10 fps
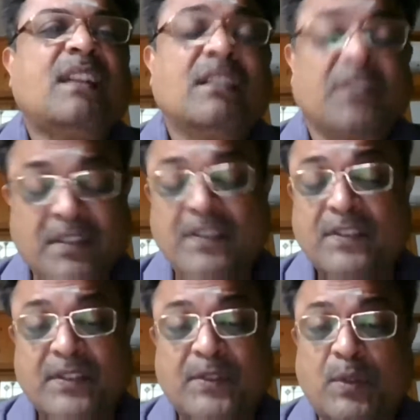So
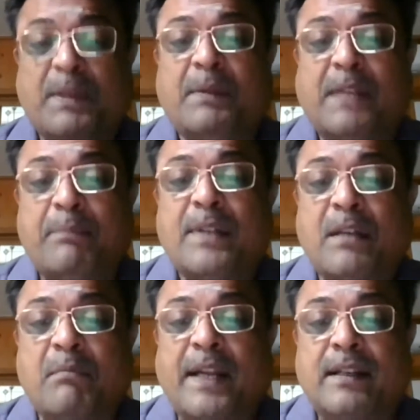this should be kept in
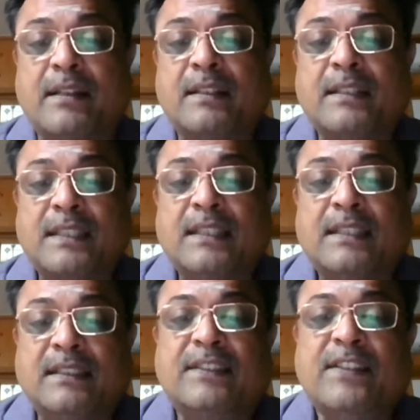mind,
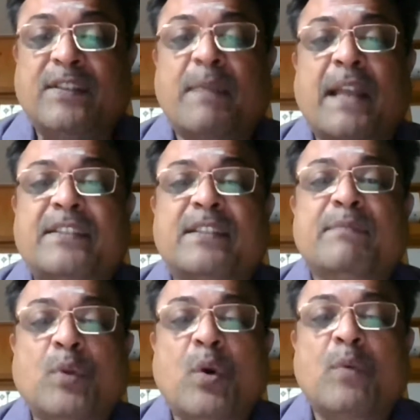that this
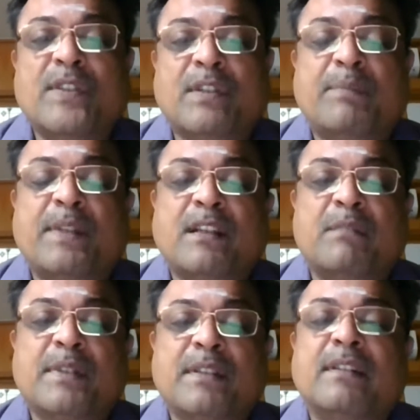maxim, though was
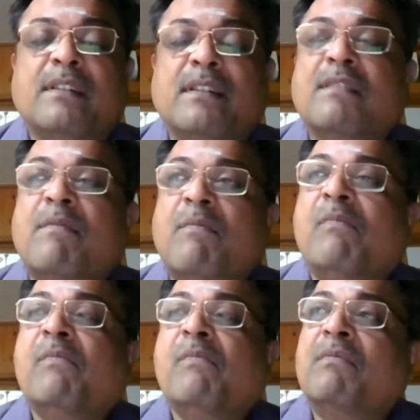applicable in
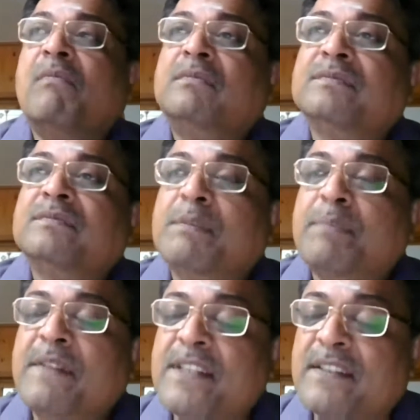the
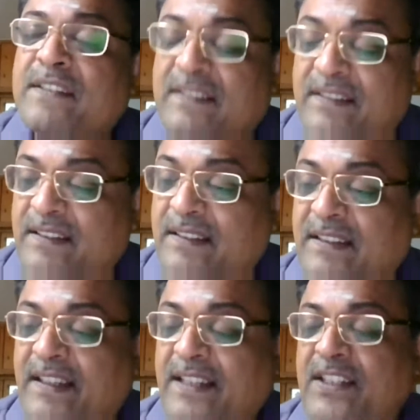previous
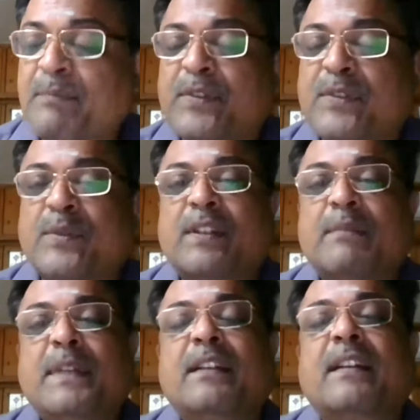regimes to a
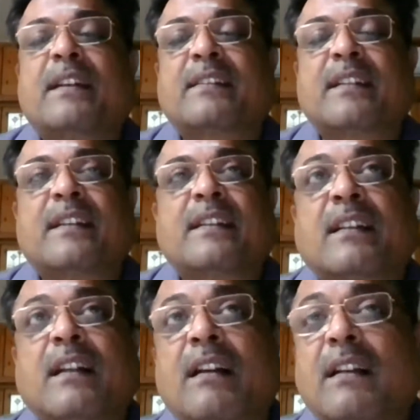limited extent,
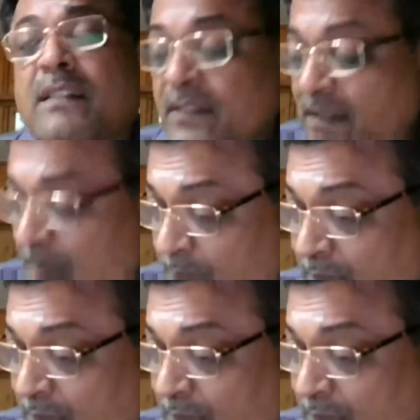it doesn't apply